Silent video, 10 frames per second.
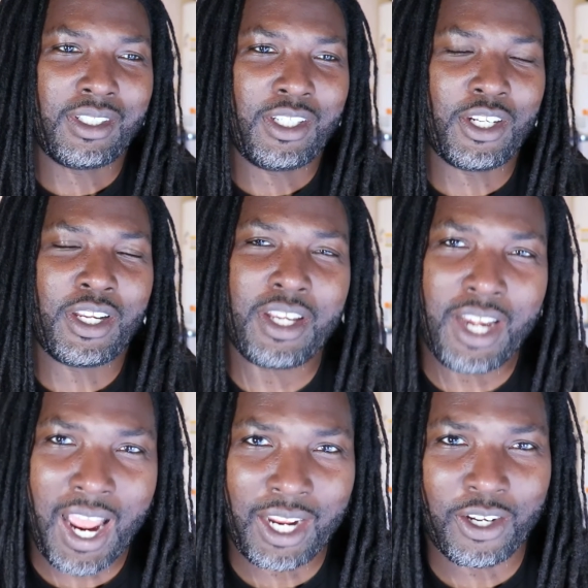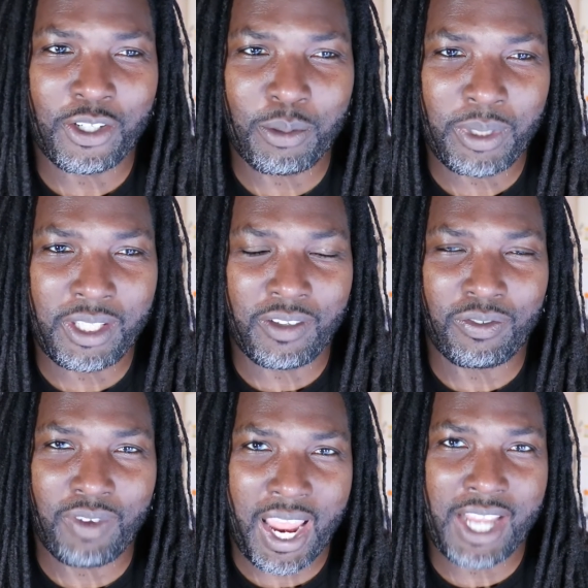you're not going to be the
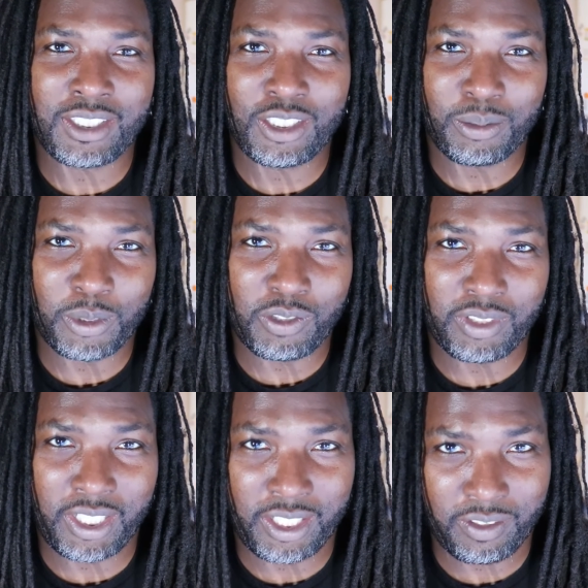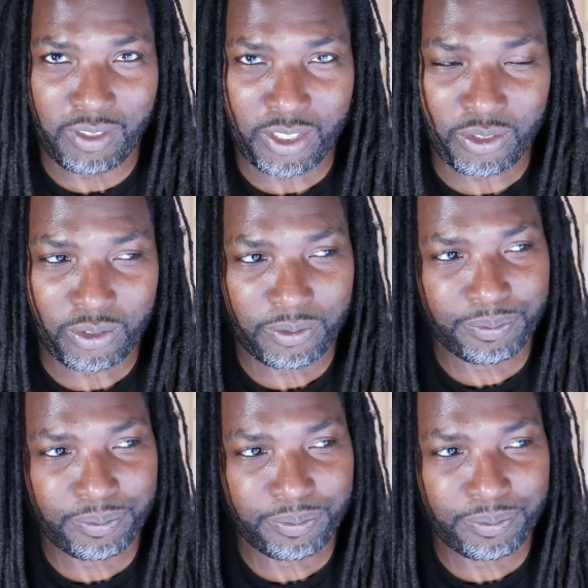fastest moving individual.